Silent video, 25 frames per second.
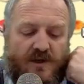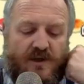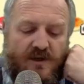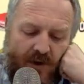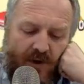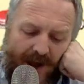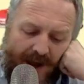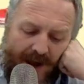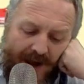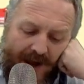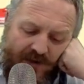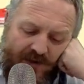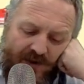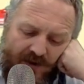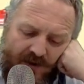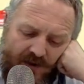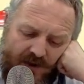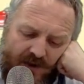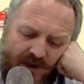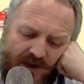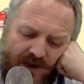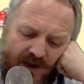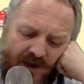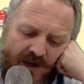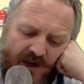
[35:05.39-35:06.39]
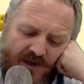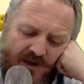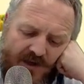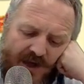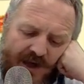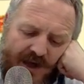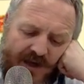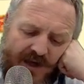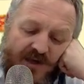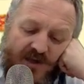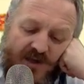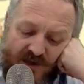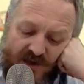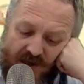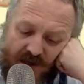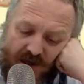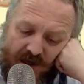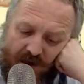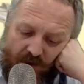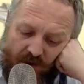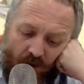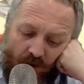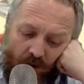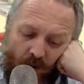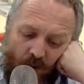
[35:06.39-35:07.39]
So anything that is a
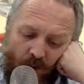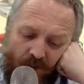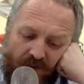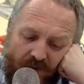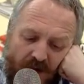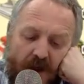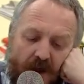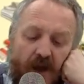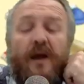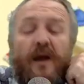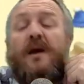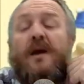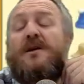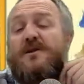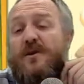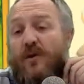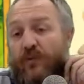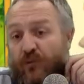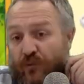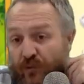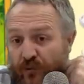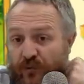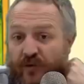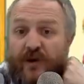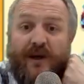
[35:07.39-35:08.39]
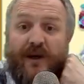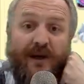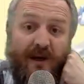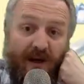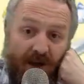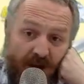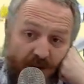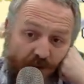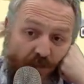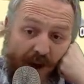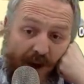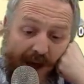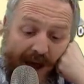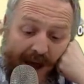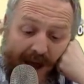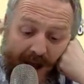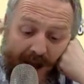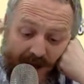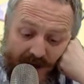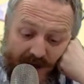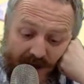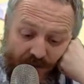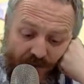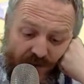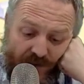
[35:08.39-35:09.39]
0 is really
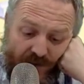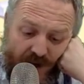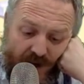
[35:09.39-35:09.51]
bad.